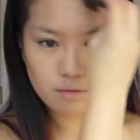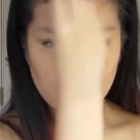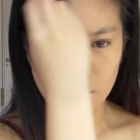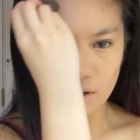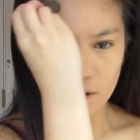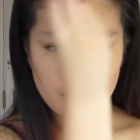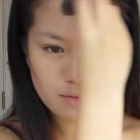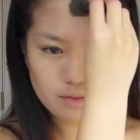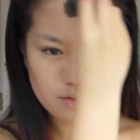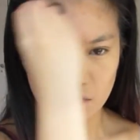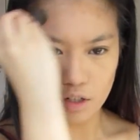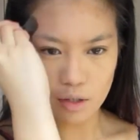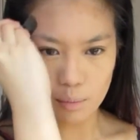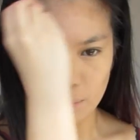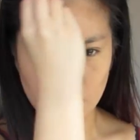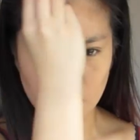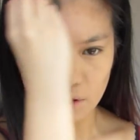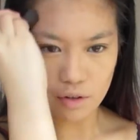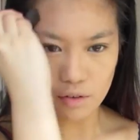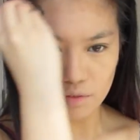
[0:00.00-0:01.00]
around the top
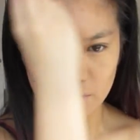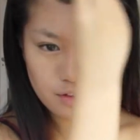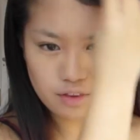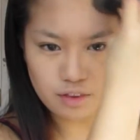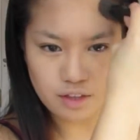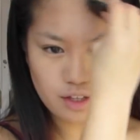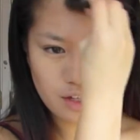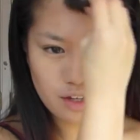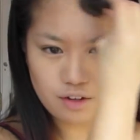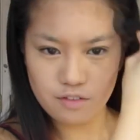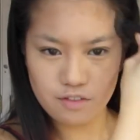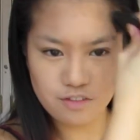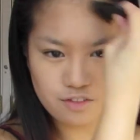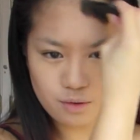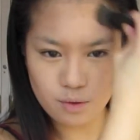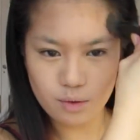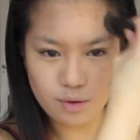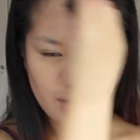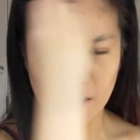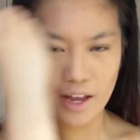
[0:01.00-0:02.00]
of the
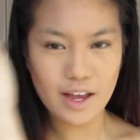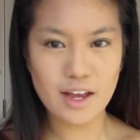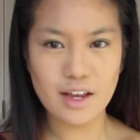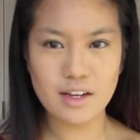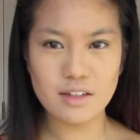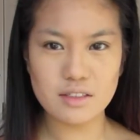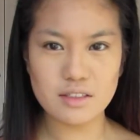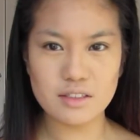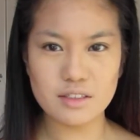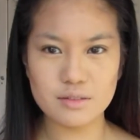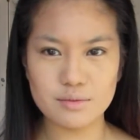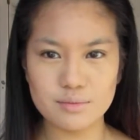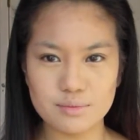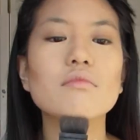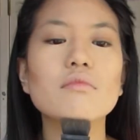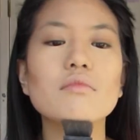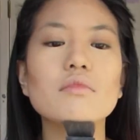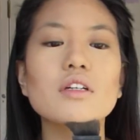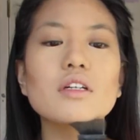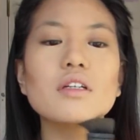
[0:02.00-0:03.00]
forehead,
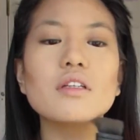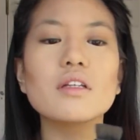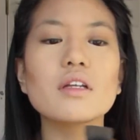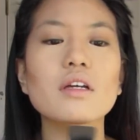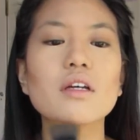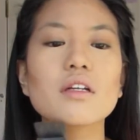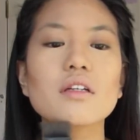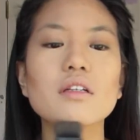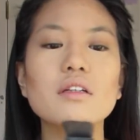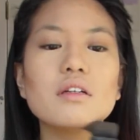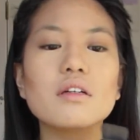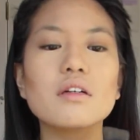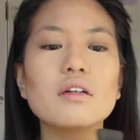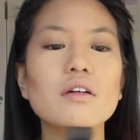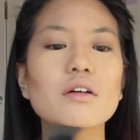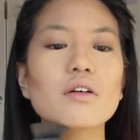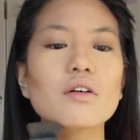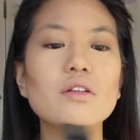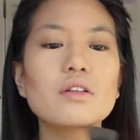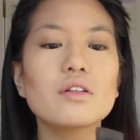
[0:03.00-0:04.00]
and then
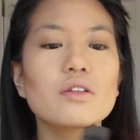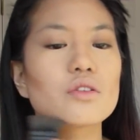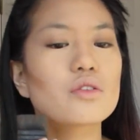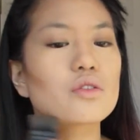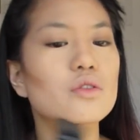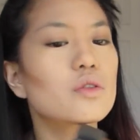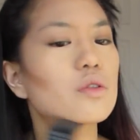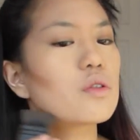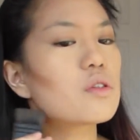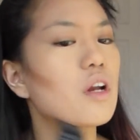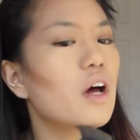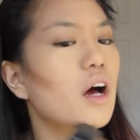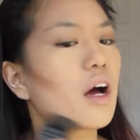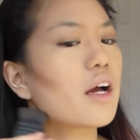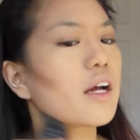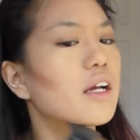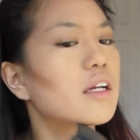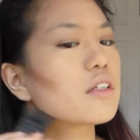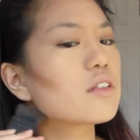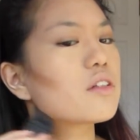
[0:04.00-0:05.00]
on the
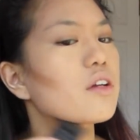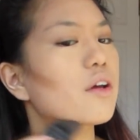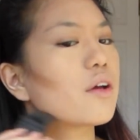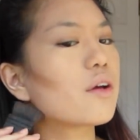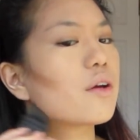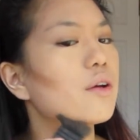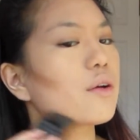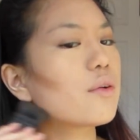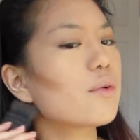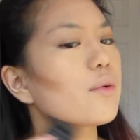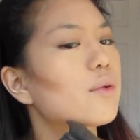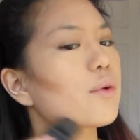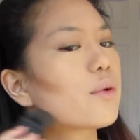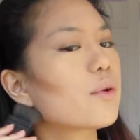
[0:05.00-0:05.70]
jawline too.